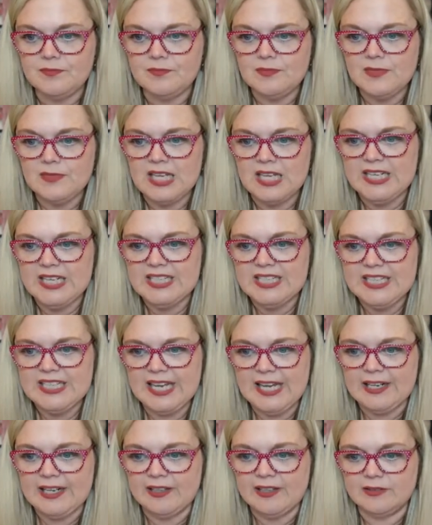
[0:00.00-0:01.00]
in
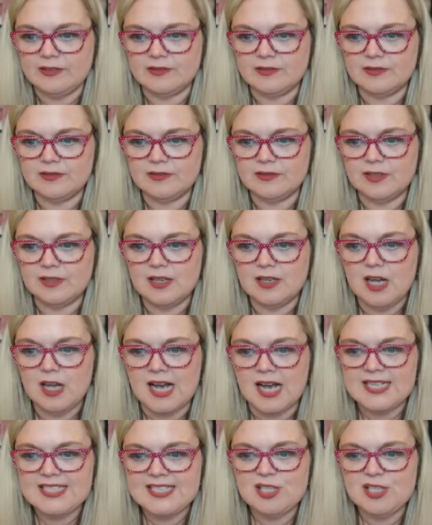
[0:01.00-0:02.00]
Indiana. I
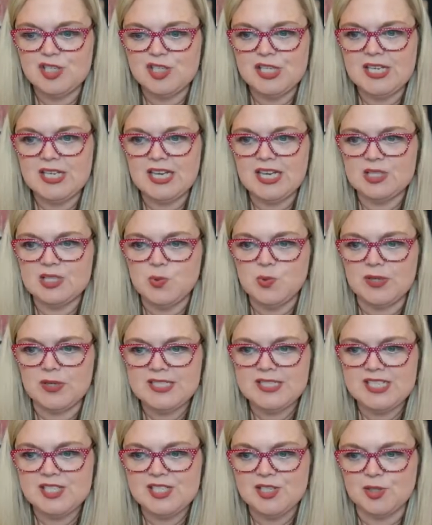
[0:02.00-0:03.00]
see G at
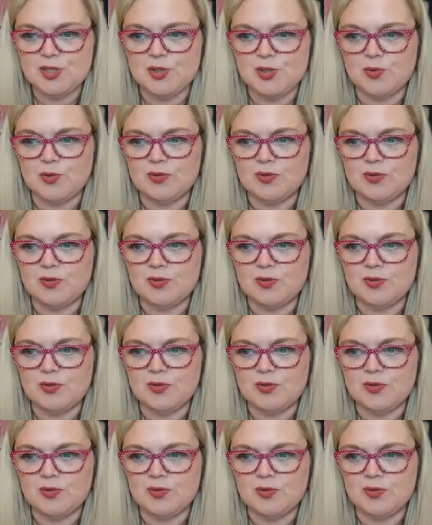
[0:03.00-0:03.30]
22.